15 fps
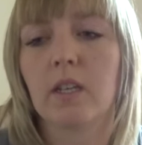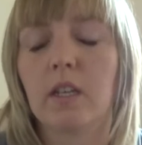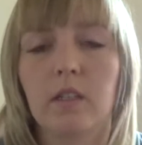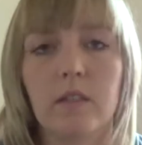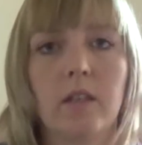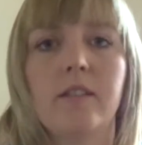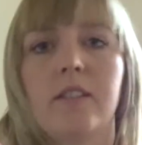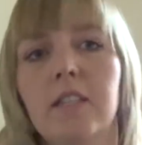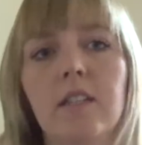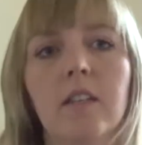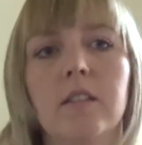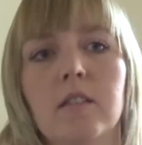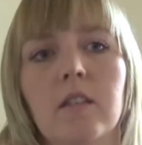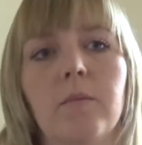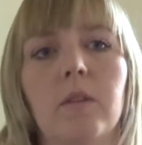get these
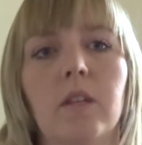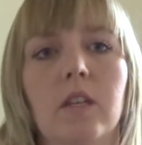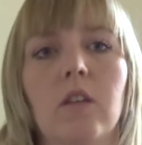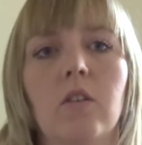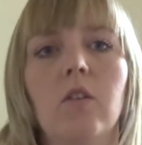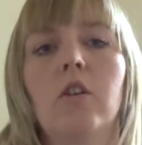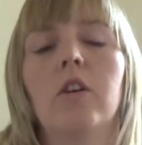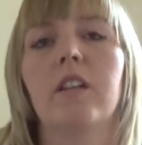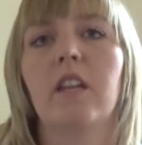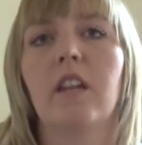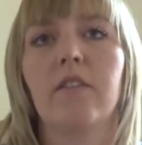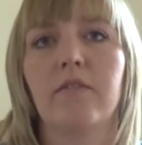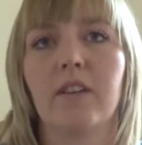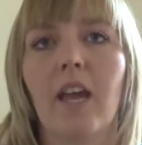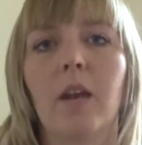ideas and I'm thinking, oh, and then
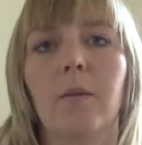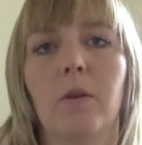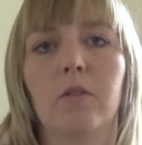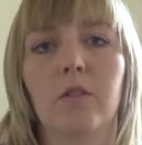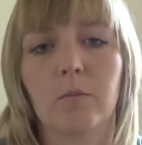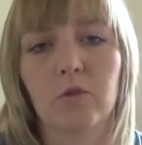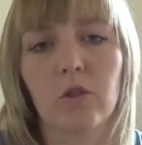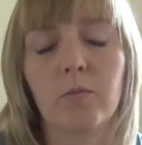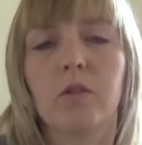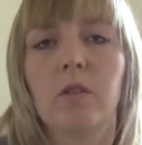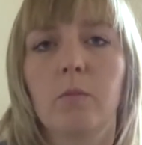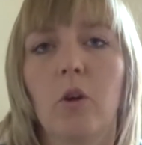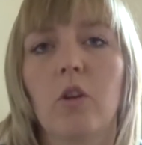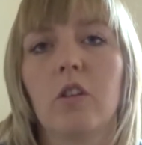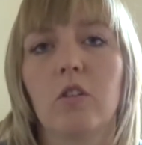I forget about them. So I put
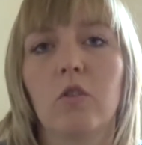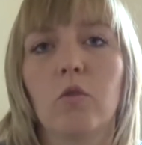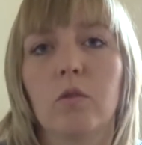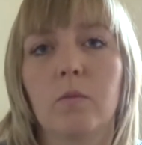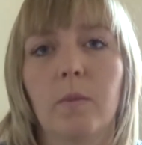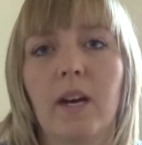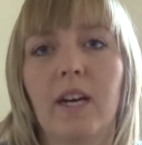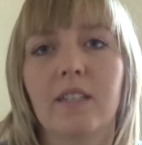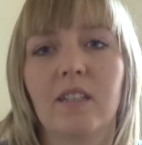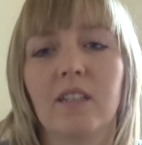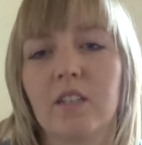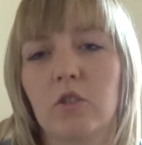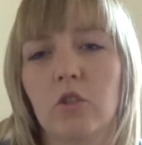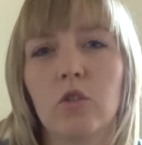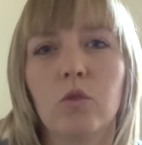them all in a notepad, and
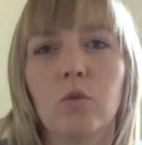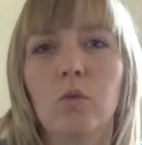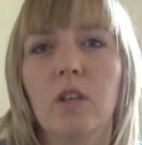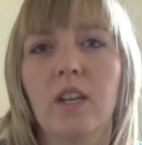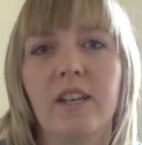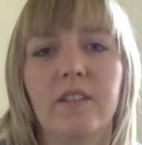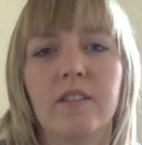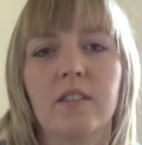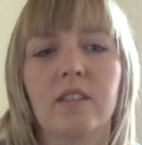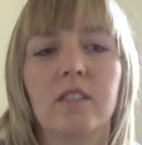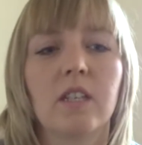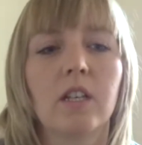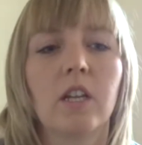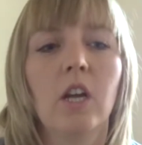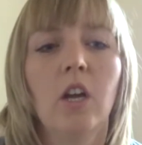like to-do
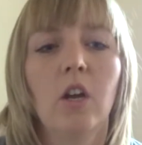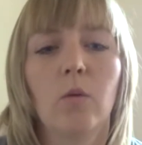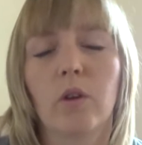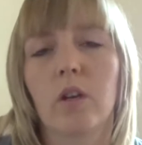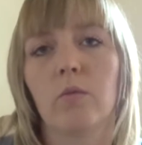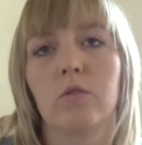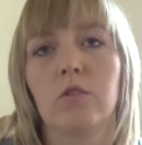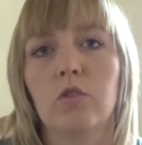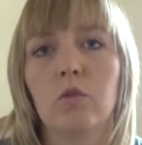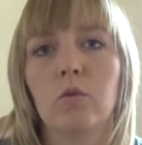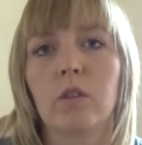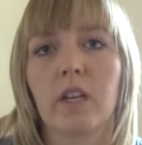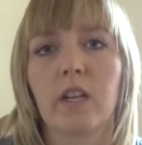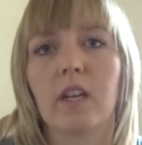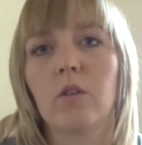lists and what I want to do
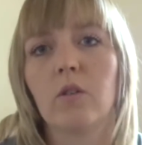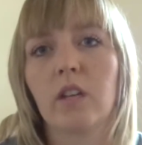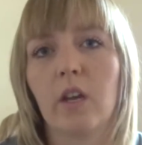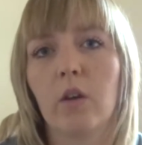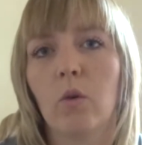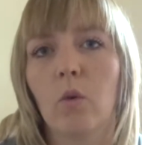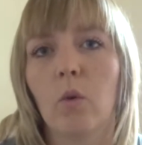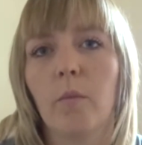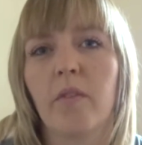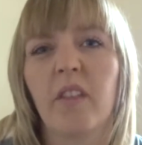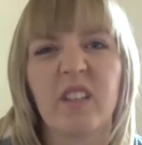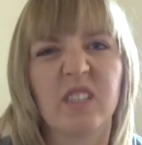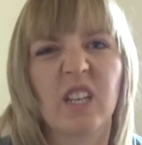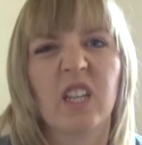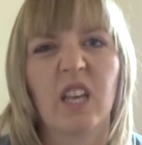when I get home,
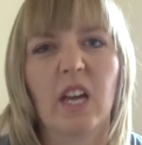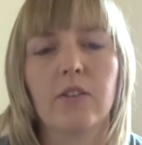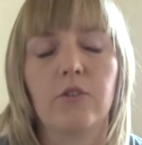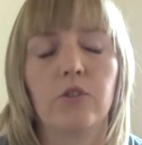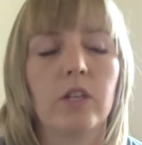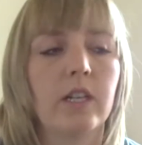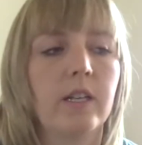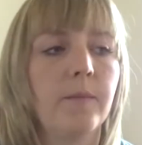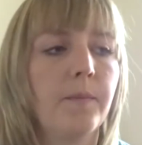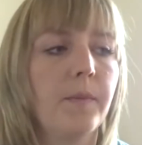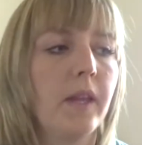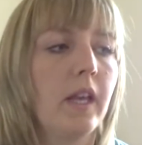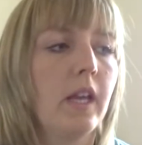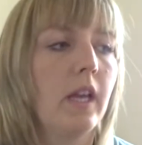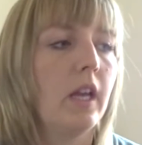things like that really,
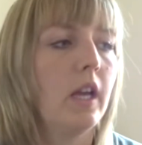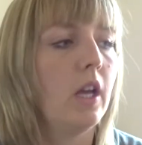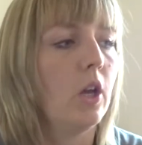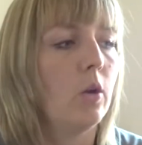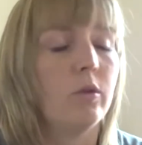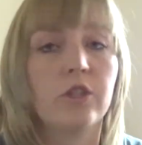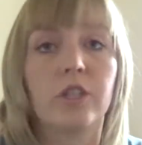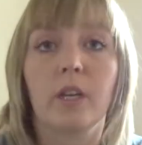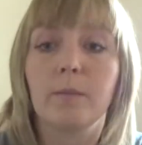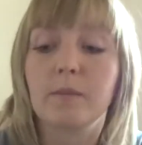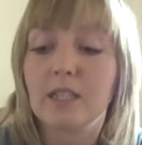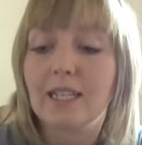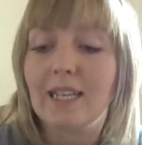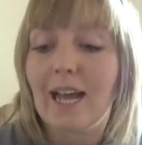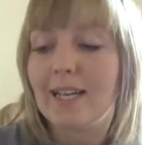which
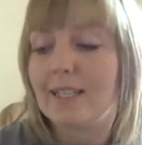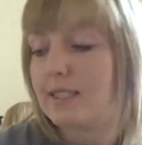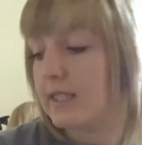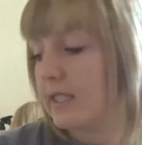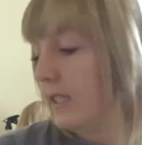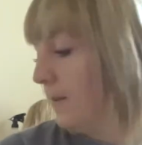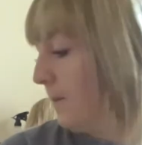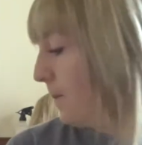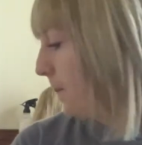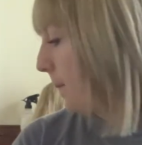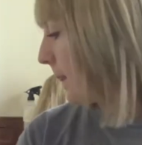came in handy. I'm